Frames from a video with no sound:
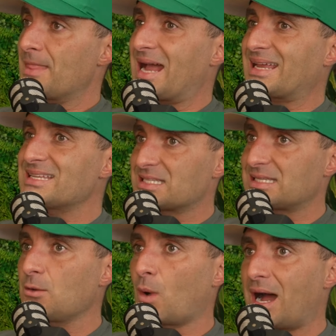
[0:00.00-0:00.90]
I can
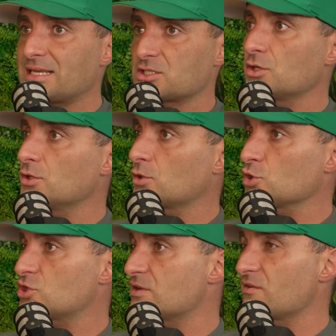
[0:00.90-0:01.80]
see why certain
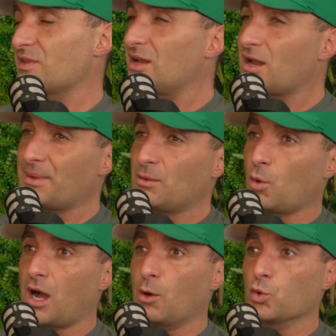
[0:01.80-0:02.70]
clusters have gone down. I mean,
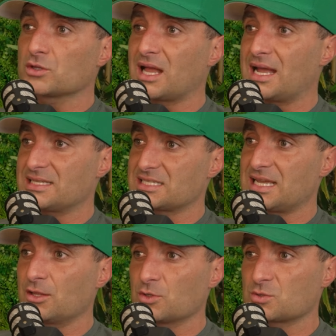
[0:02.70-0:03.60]
what I would like to
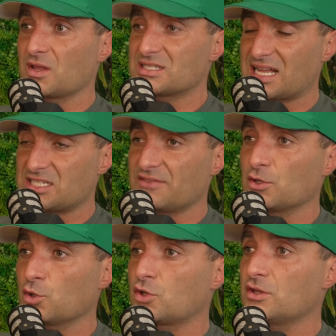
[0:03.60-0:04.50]
say though as well is actually if you
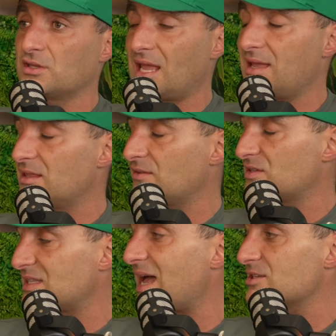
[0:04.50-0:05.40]
look at the the
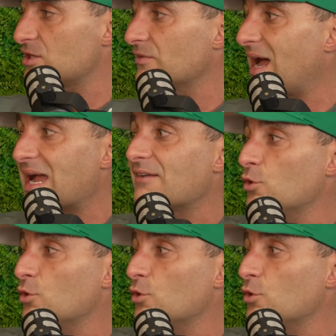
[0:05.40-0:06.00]
stats on that, I have